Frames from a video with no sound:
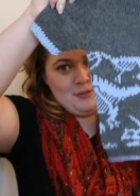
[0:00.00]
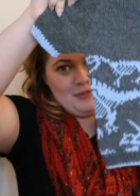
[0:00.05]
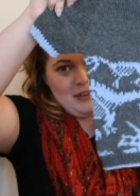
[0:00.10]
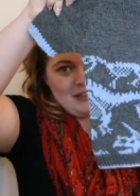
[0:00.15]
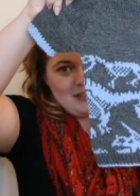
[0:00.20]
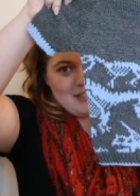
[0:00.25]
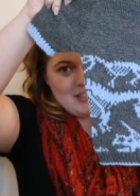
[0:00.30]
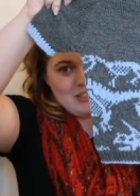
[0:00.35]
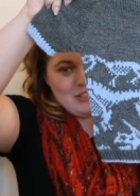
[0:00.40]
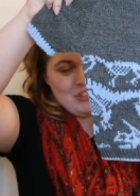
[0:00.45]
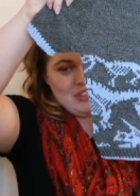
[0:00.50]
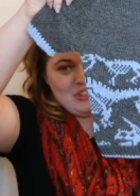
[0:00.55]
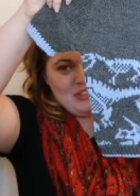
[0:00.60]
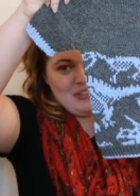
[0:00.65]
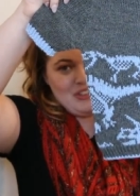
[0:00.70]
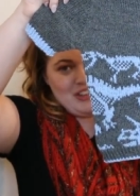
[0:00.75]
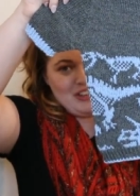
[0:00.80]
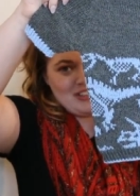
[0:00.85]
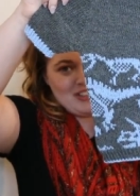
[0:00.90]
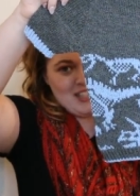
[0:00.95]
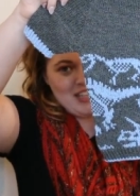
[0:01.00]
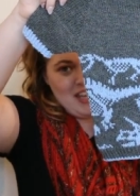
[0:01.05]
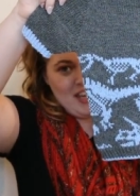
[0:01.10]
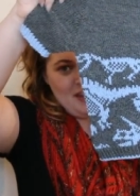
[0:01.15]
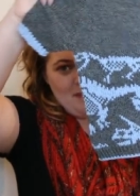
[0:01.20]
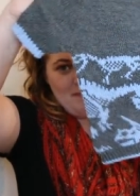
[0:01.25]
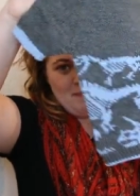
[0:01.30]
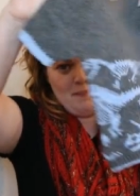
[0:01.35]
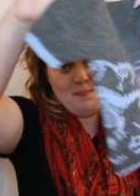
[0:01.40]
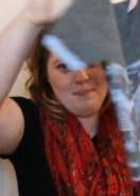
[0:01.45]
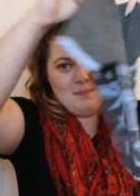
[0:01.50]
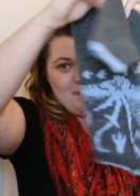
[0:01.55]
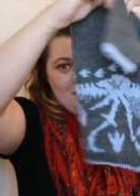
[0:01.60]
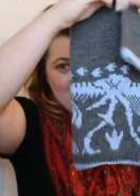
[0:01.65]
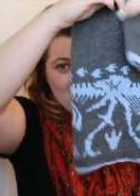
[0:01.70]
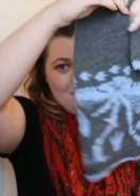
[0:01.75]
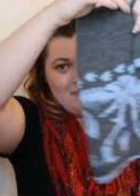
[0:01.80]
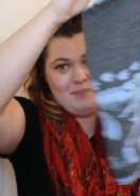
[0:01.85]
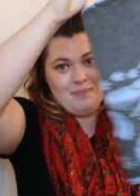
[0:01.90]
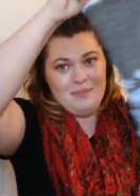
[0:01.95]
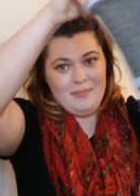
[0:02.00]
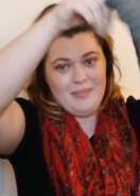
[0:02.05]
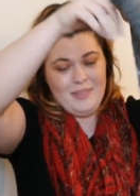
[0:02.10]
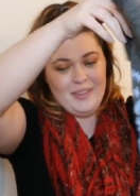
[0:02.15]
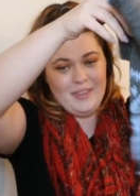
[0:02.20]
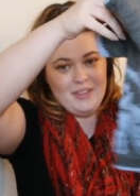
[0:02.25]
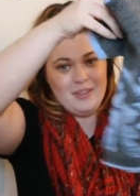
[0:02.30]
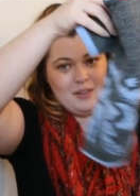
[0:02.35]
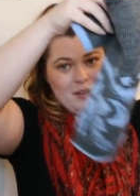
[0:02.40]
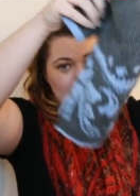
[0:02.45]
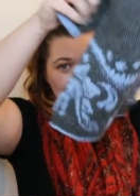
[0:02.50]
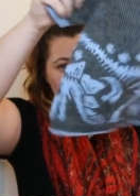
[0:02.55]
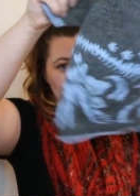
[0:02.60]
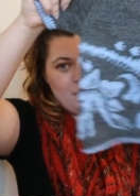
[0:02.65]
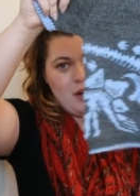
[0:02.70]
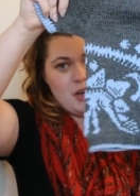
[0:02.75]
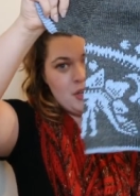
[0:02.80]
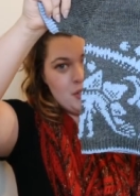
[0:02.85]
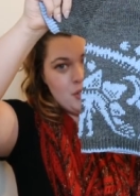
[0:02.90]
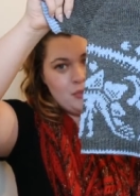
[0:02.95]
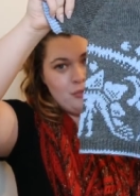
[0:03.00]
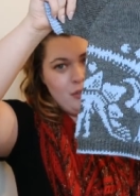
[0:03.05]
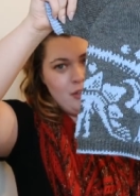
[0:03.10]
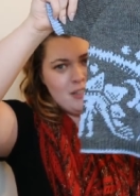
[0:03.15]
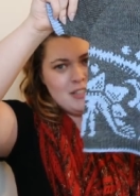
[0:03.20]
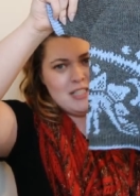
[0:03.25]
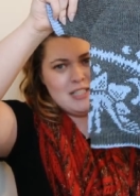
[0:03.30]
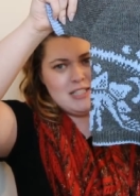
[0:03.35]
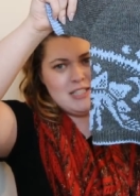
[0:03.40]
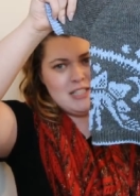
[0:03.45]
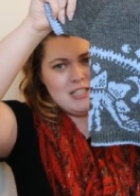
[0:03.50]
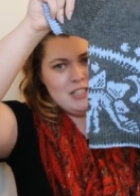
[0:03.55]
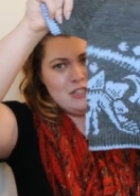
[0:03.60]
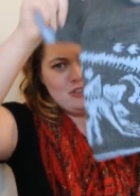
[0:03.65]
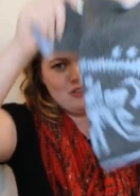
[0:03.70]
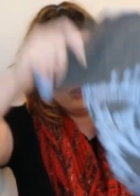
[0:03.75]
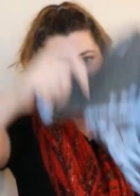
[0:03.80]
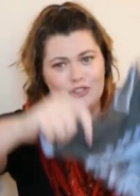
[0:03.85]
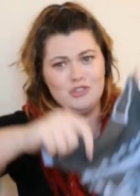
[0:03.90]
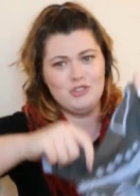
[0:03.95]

Frenzy Junior Tee, or Fossil Frenzy Tee